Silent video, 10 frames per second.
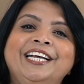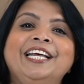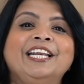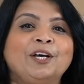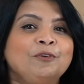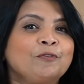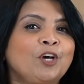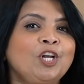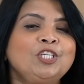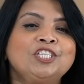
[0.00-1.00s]
Now you've got
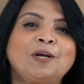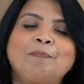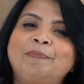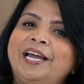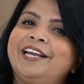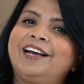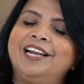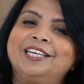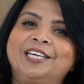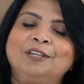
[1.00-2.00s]
to stop buying
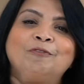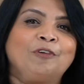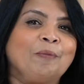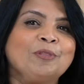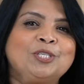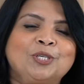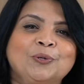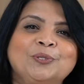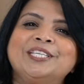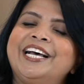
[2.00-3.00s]
Kalakand from the
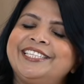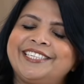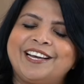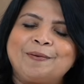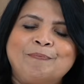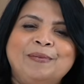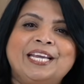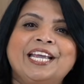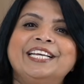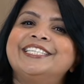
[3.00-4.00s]
stores and start
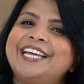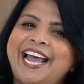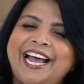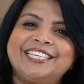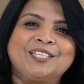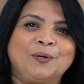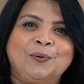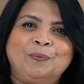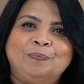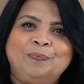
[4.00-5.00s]
making it at
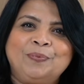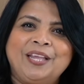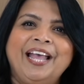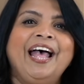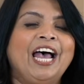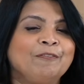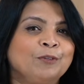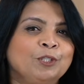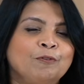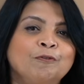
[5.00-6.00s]
home. And for
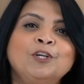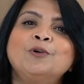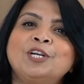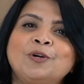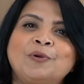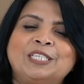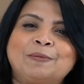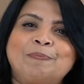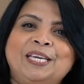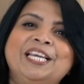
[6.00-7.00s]
the full written
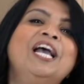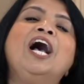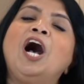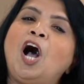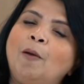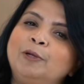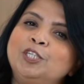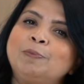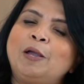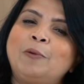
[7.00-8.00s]
recipe, hop onto
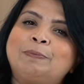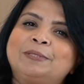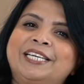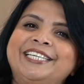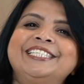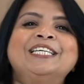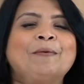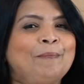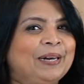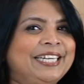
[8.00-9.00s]
my website,
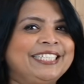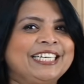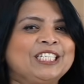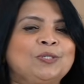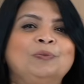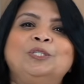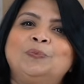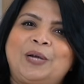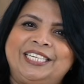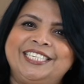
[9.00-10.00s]

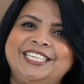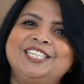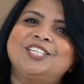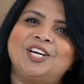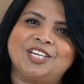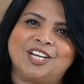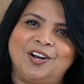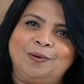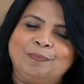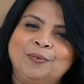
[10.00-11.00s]

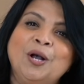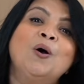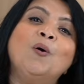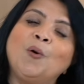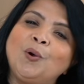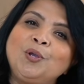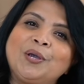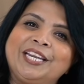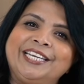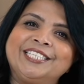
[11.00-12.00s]
platingitwithwendy.com, or you
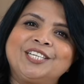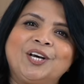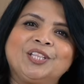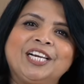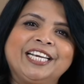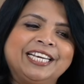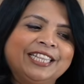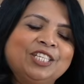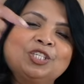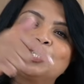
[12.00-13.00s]
can hit on the link in the
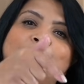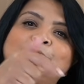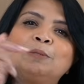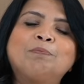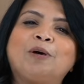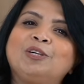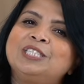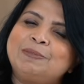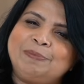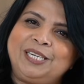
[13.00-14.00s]
description box
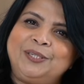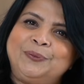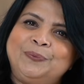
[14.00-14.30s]
below.